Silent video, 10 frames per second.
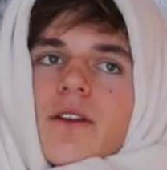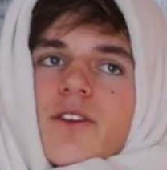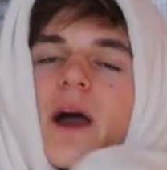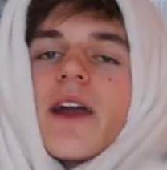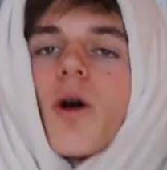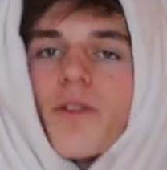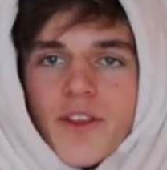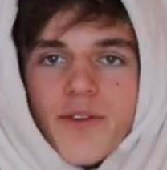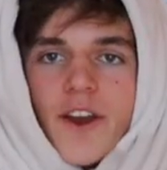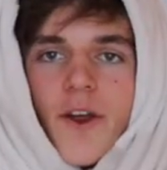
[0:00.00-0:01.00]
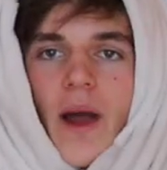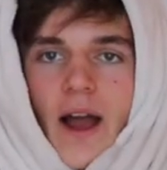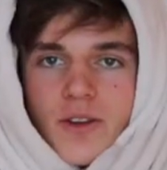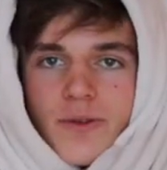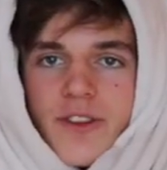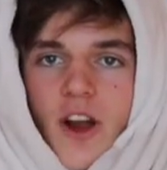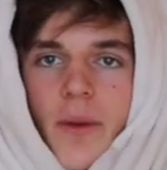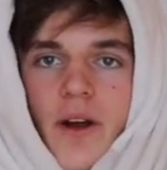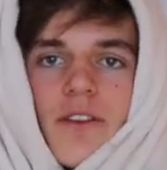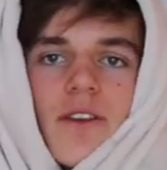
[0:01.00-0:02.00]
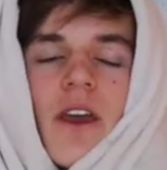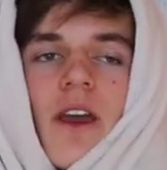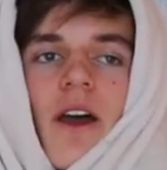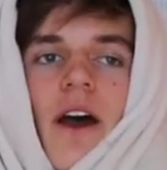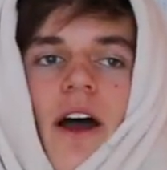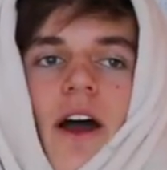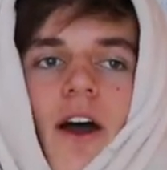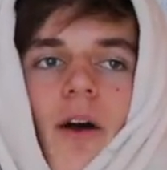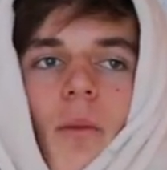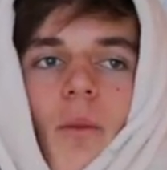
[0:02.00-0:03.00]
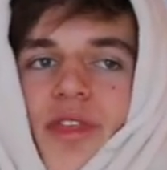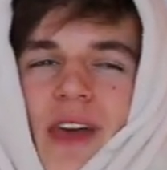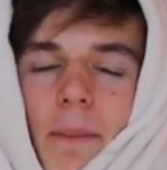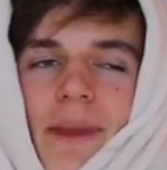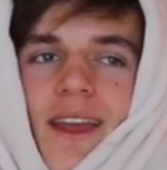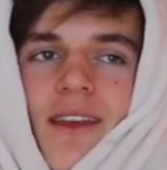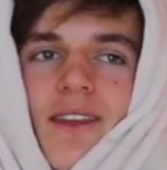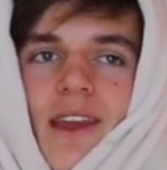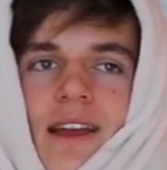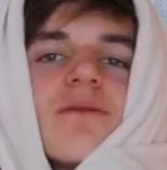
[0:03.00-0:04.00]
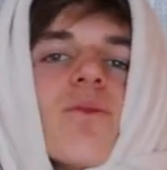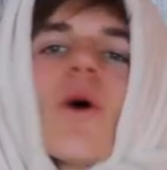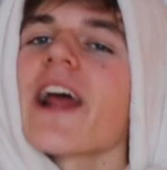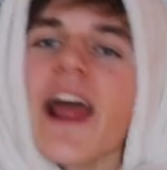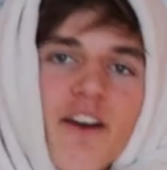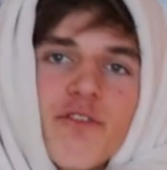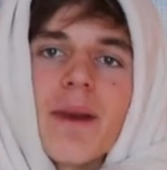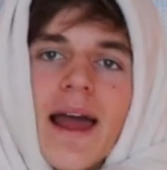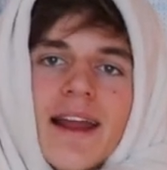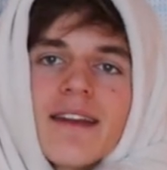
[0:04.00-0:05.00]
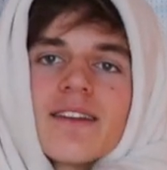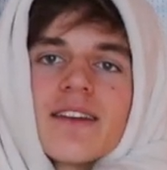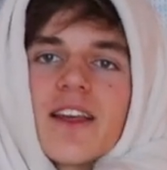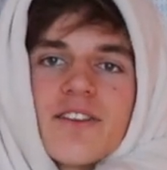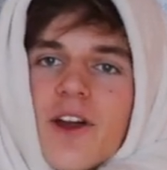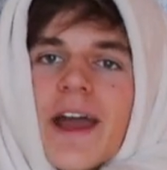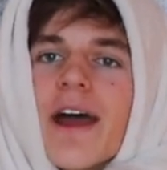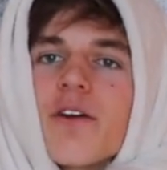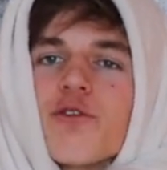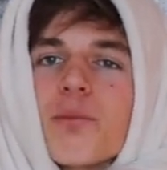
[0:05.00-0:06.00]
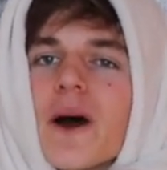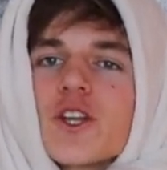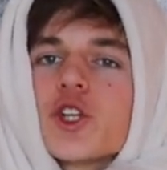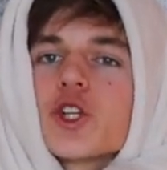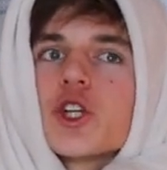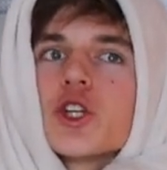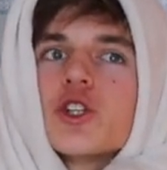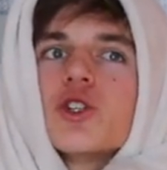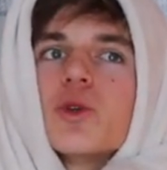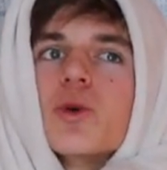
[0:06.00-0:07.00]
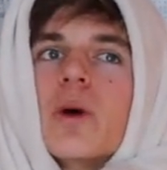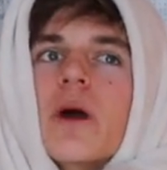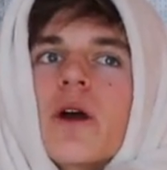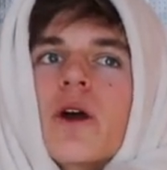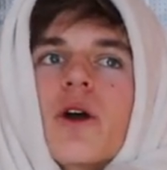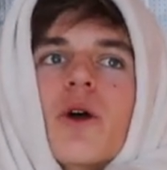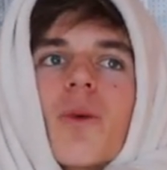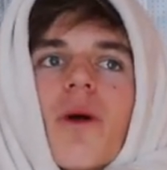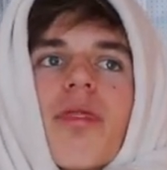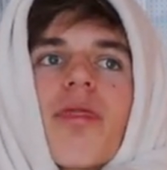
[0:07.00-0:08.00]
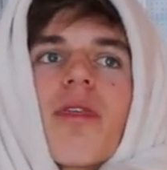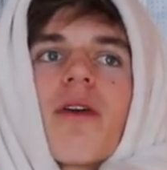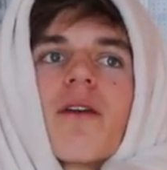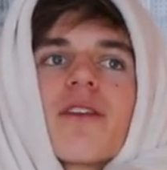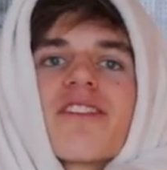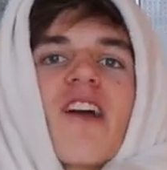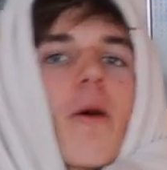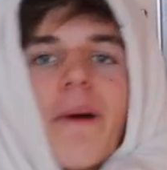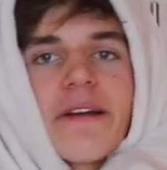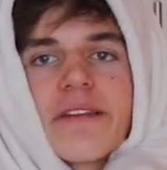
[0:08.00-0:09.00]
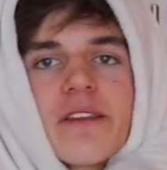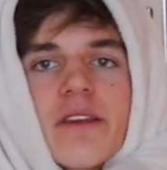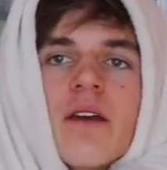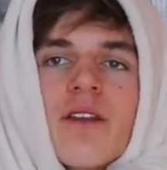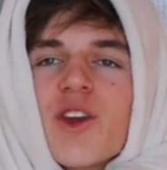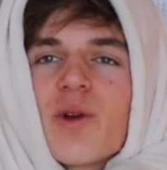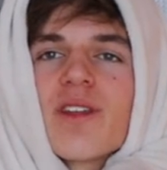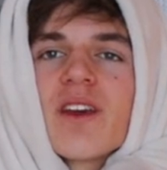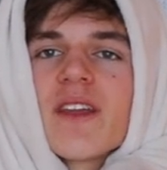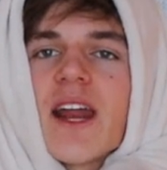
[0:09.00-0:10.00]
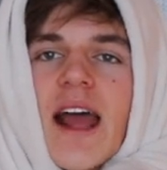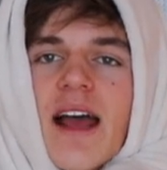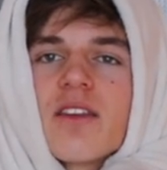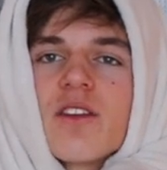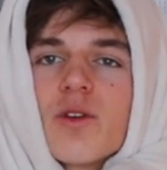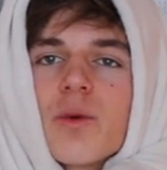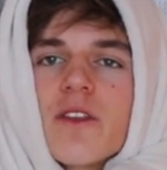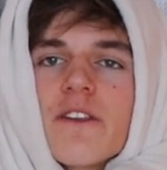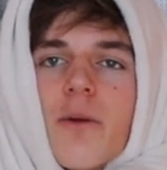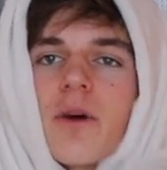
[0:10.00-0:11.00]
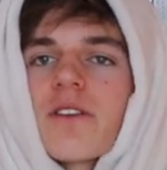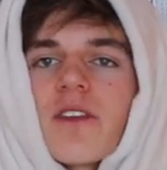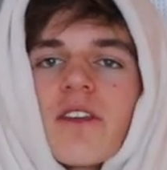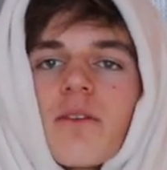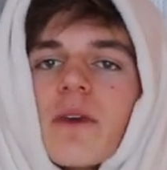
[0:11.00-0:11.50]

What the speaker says: So I call this video How to Starbucks. With that being said, what I have planned does not have much to do with Starbucks. The only thing that it has to do with Starbucks is